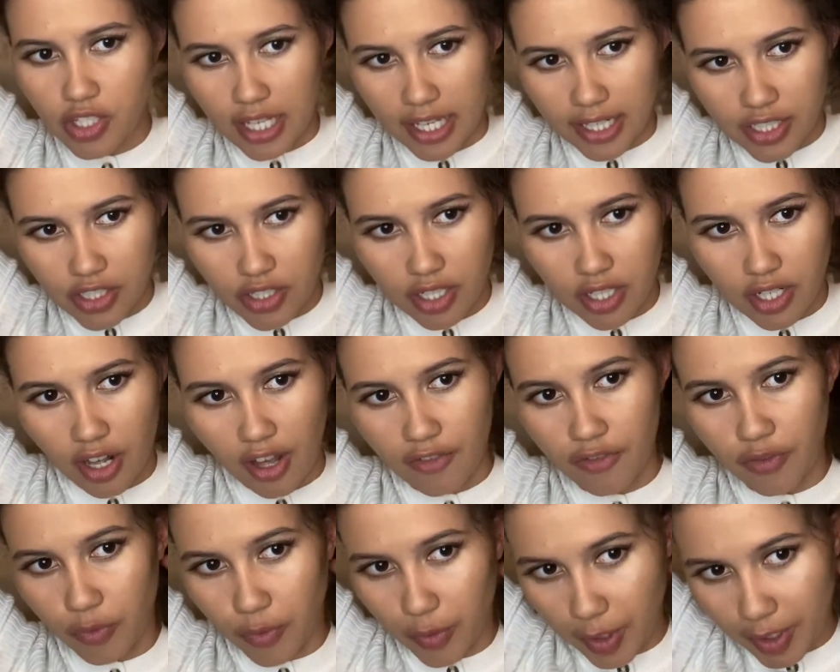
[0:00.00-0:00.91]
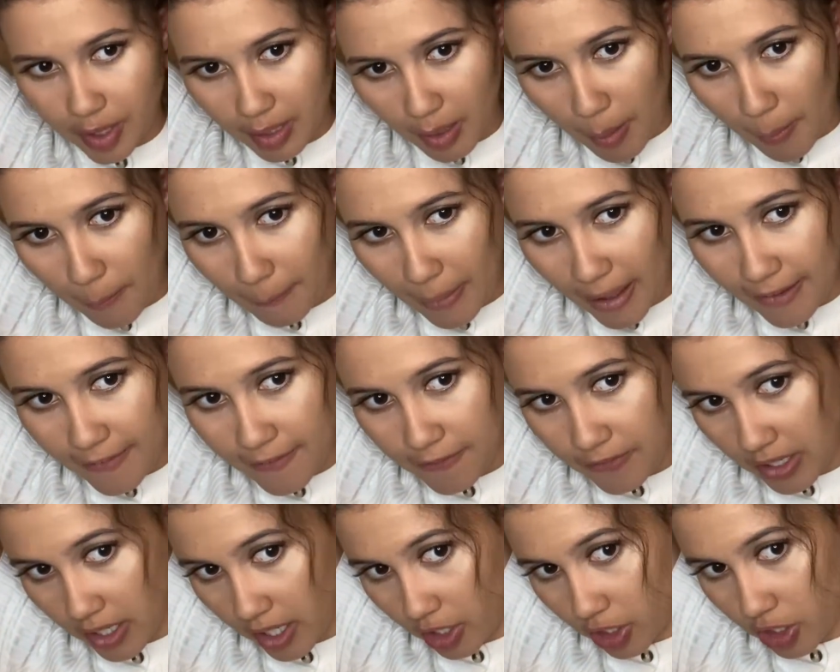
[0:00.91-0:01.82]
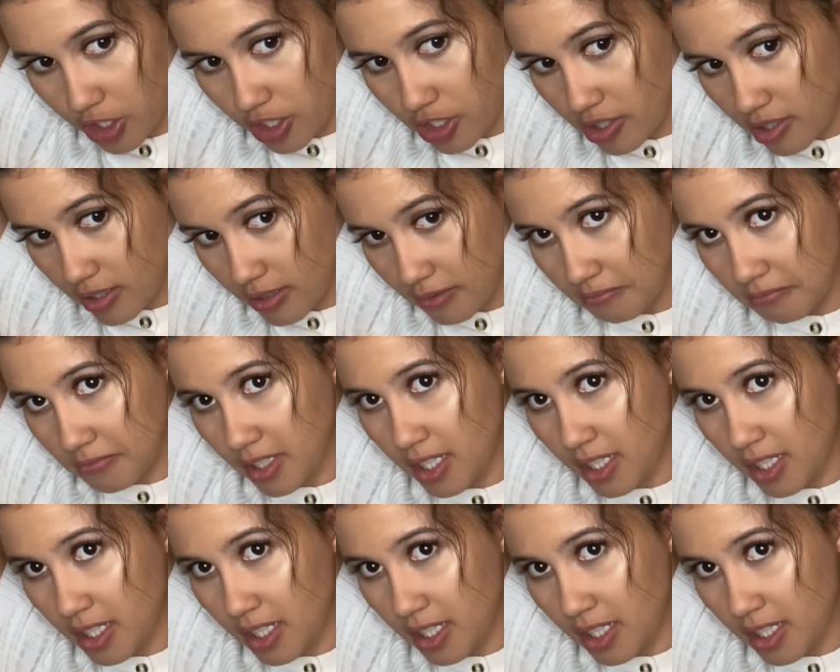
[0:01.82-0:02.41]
section it off with my fingers,